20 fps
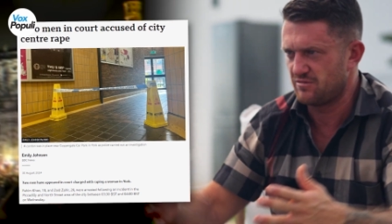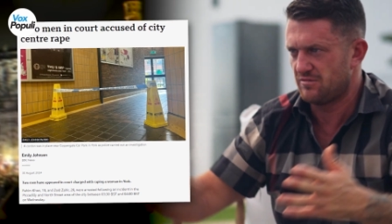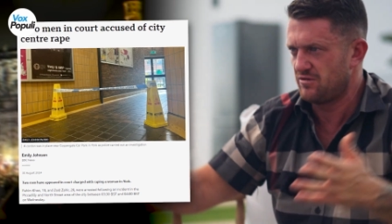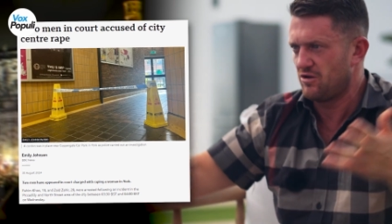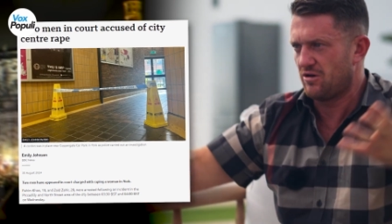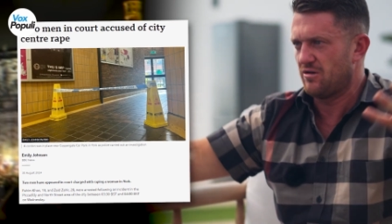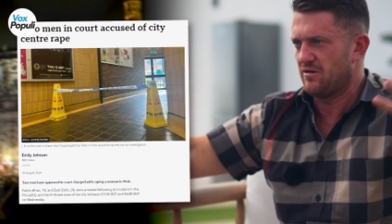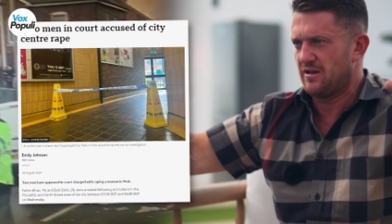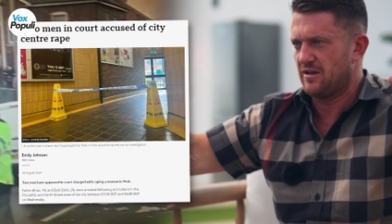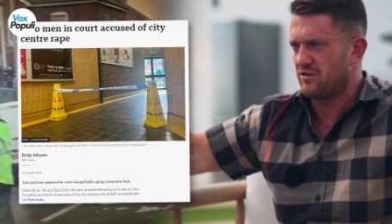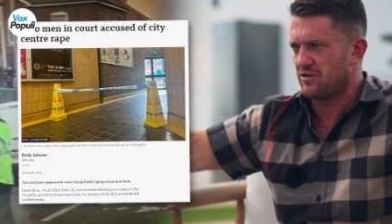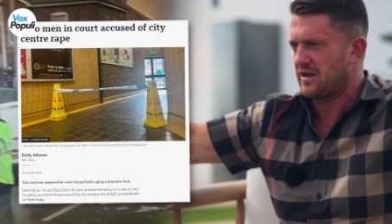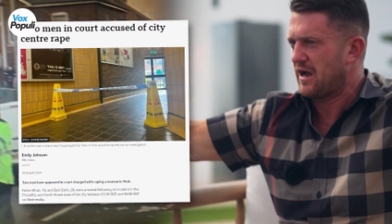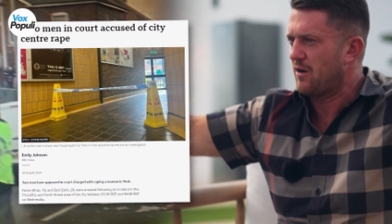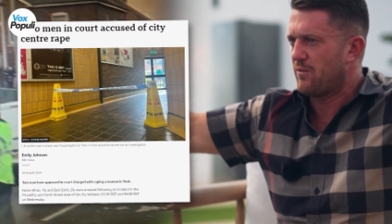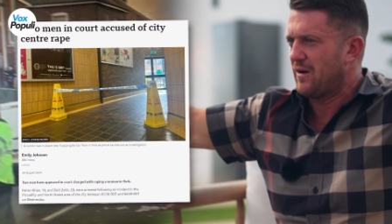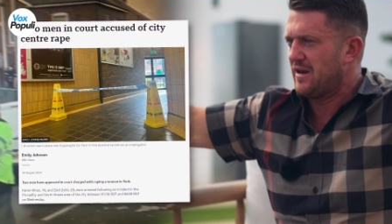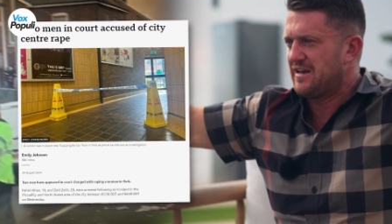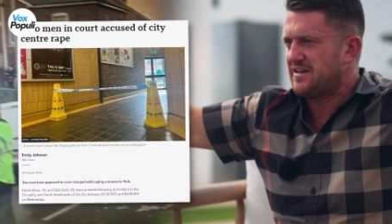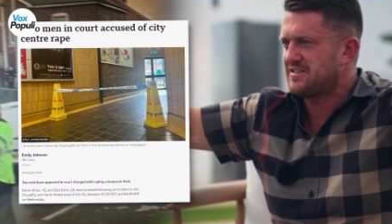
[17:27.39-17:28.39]
Look
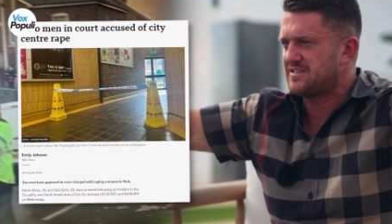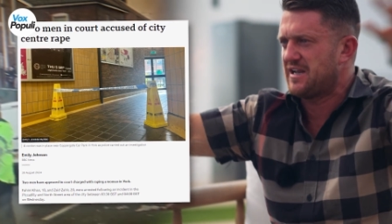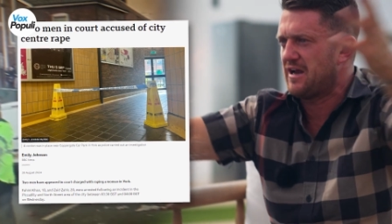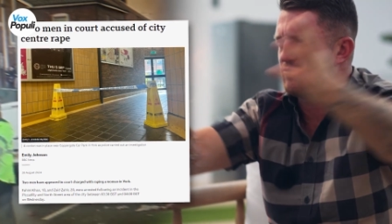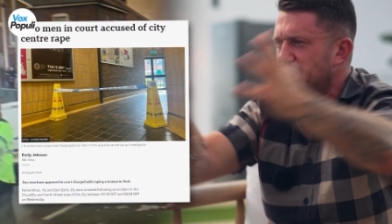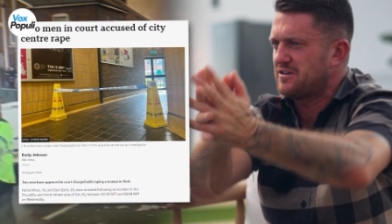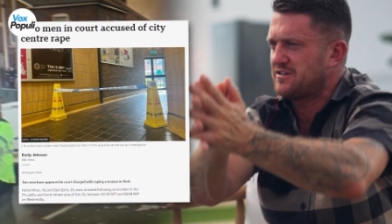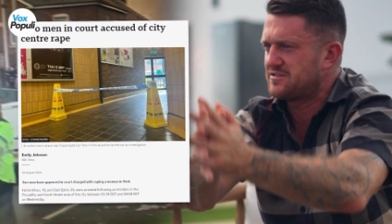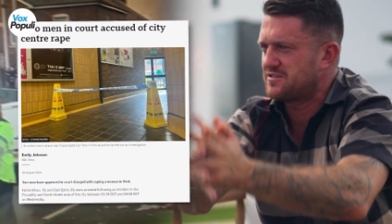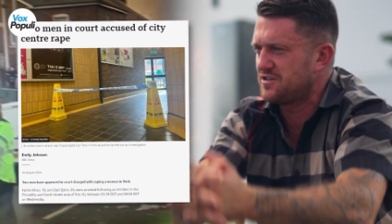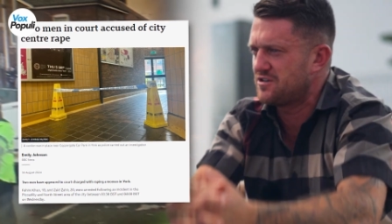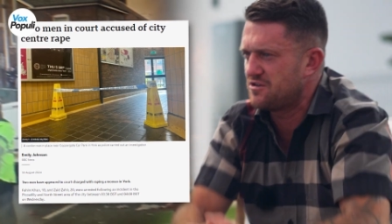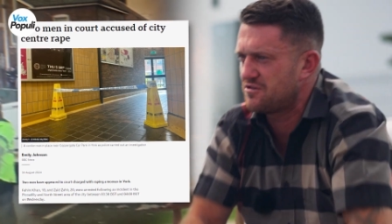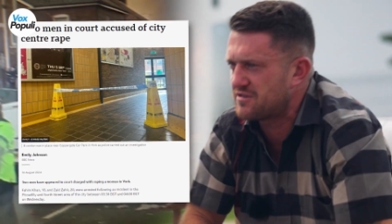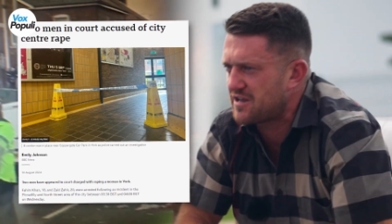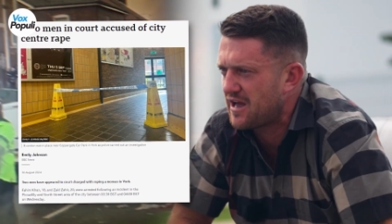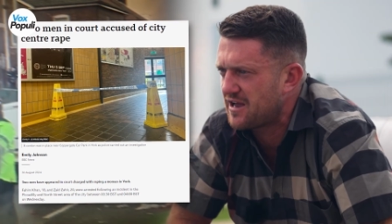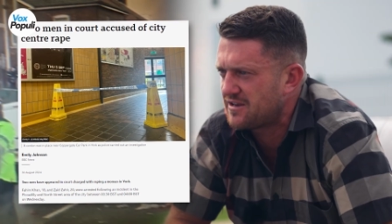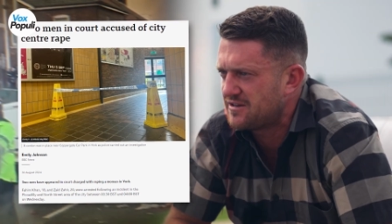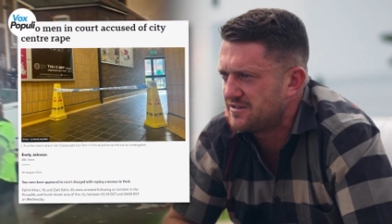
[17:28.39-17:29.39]
how well he settled into
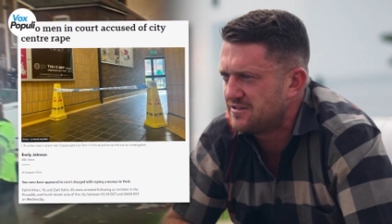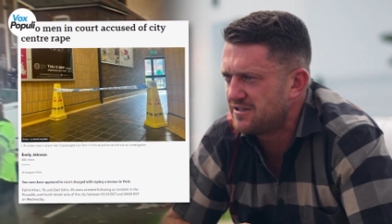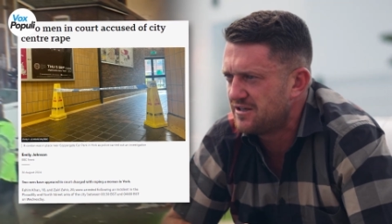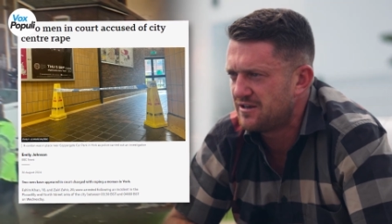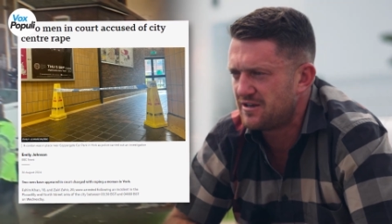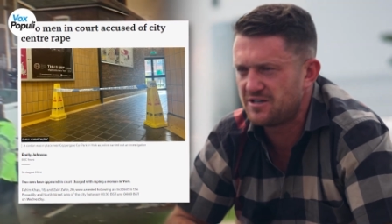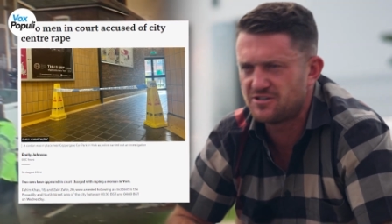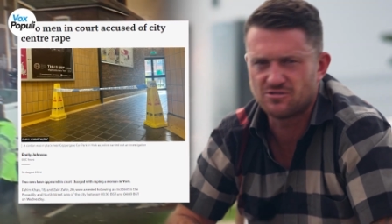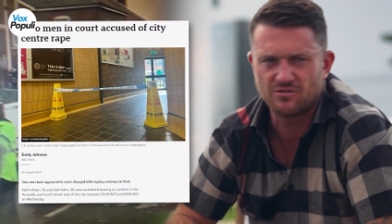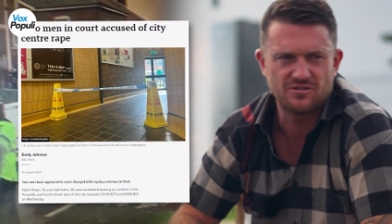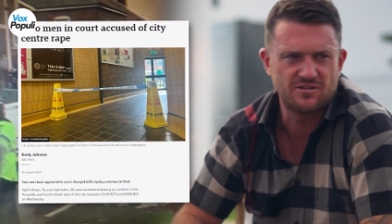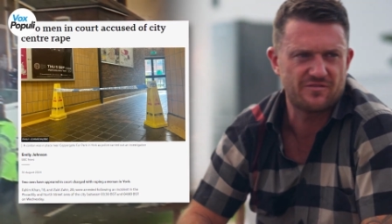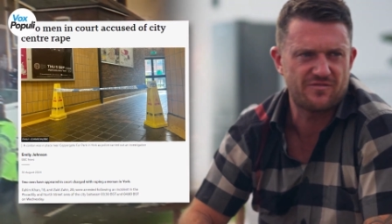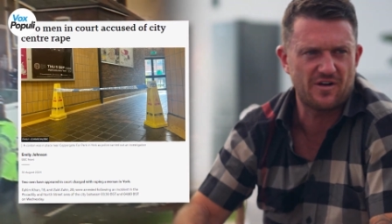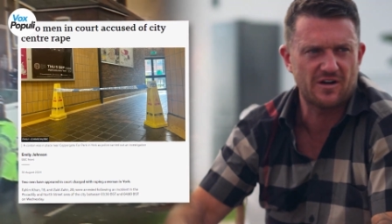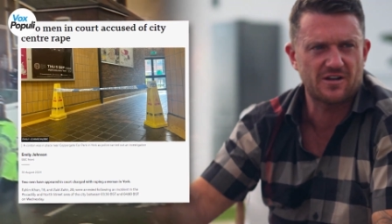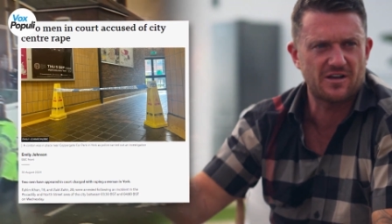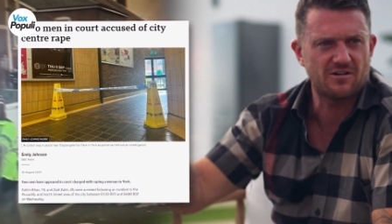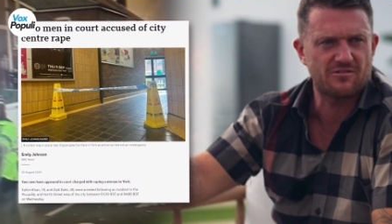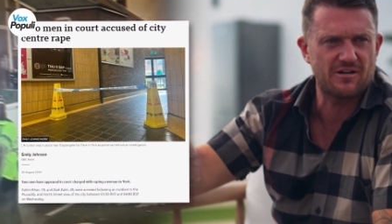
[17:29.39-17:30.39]
the UK. He joined the
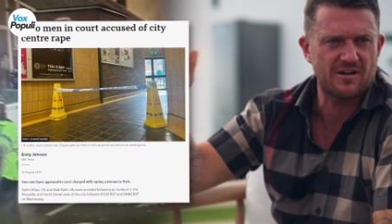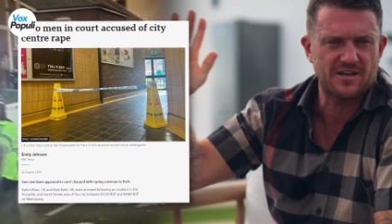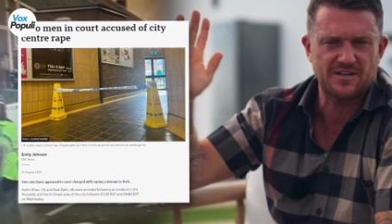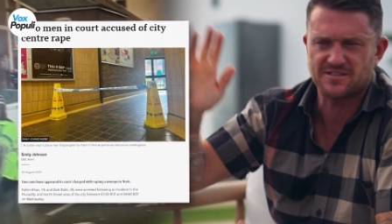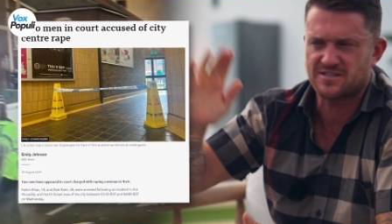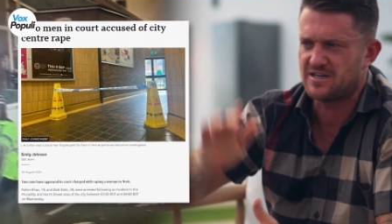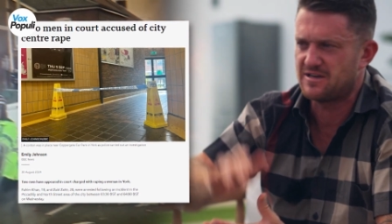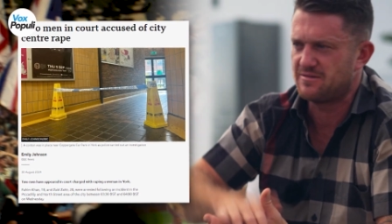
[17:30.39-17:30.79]
fucking cricket